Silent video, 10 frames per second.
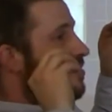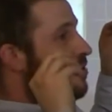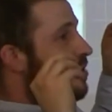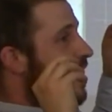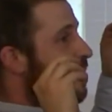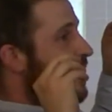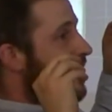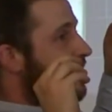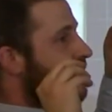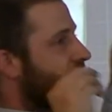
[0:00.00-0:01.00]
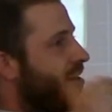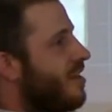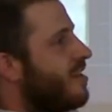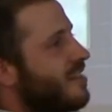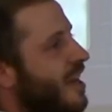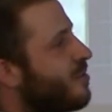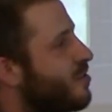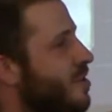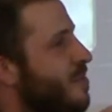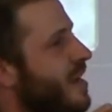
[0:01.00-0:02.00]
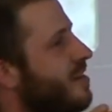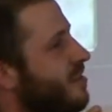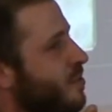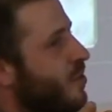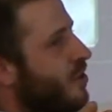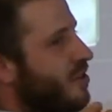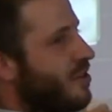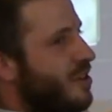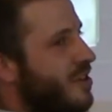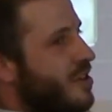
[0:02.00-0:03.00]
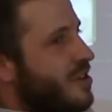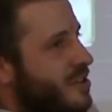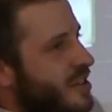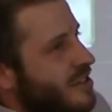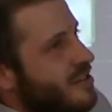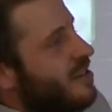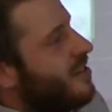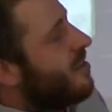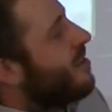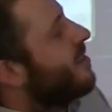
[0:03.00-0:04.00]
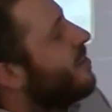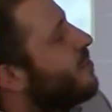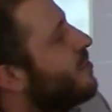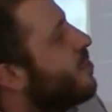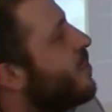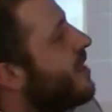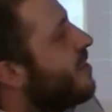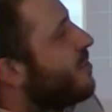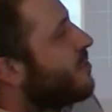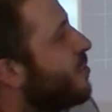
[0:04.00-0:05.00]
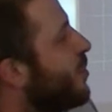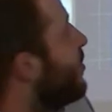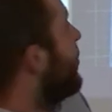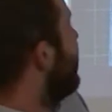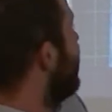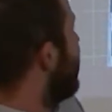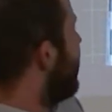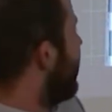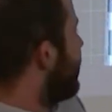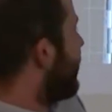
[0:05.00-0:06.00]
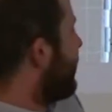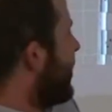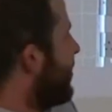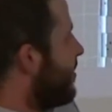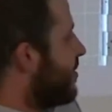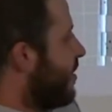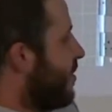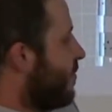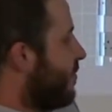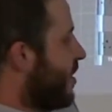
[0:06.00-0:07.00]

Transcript: that are all handmade. It's absolutely amazing, but there's, I think off the top of my head, I was going to bring it with me, but off the top of my head there's kind of